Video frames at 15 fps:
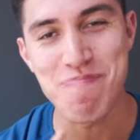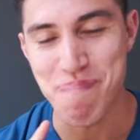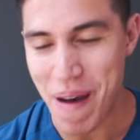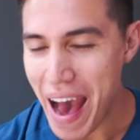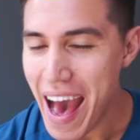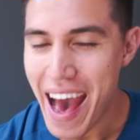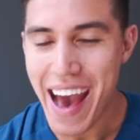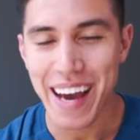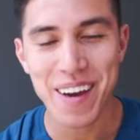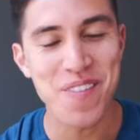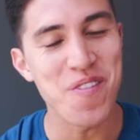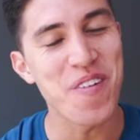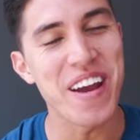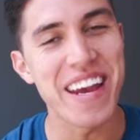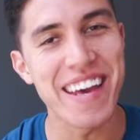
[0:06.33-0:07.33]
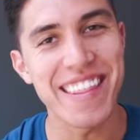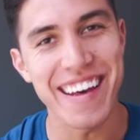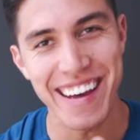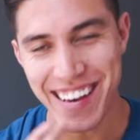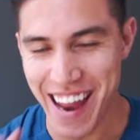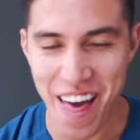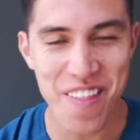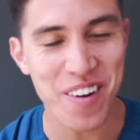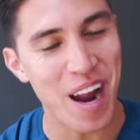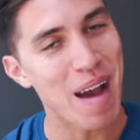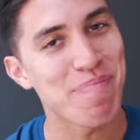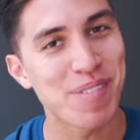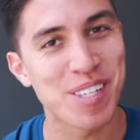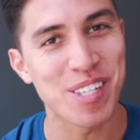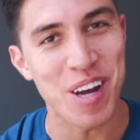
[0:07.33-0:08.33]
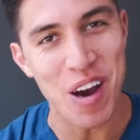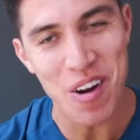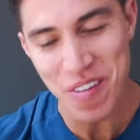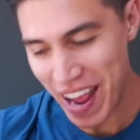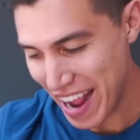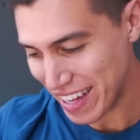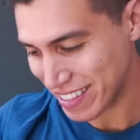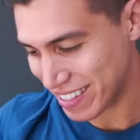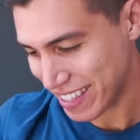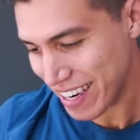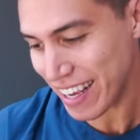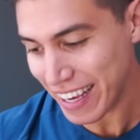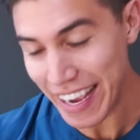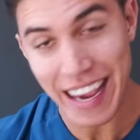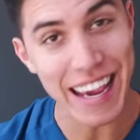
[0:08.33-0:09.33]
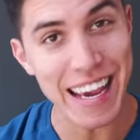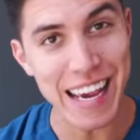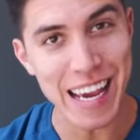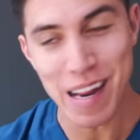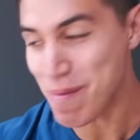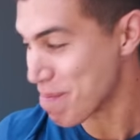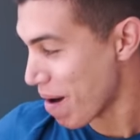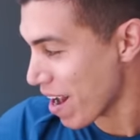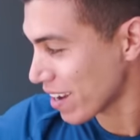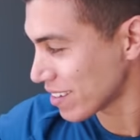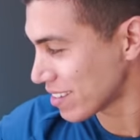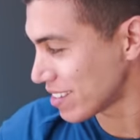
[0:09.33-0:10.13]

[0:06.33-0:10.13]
back with another episode and sitting in my